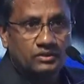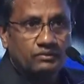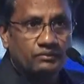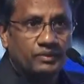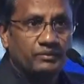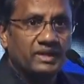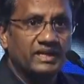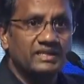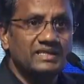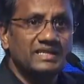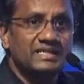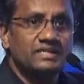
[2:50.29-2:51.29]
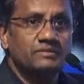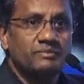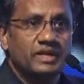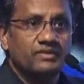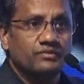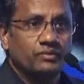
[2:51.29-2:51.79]
When we get the next
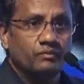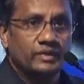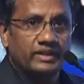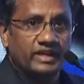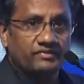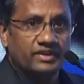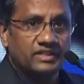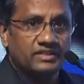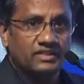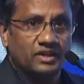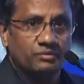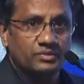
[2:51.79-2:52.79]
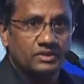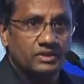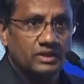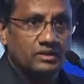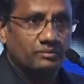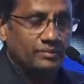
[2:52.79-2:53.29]
platform, when the FX comes,
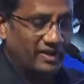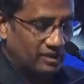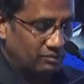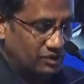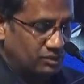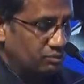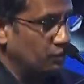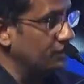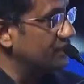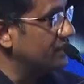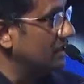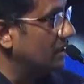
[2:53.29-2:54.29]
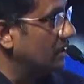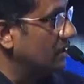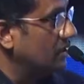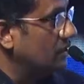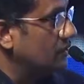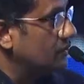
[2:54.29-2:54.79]
it will become much more easier.
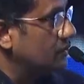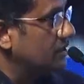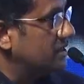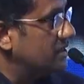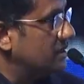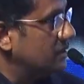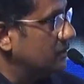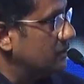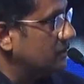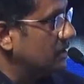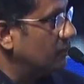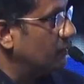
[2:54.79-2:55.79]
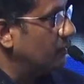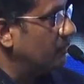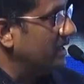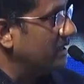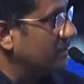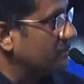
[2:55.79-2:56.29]
So it is a type 1
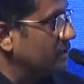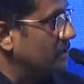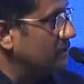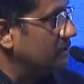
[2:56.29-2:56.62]
bicuspid.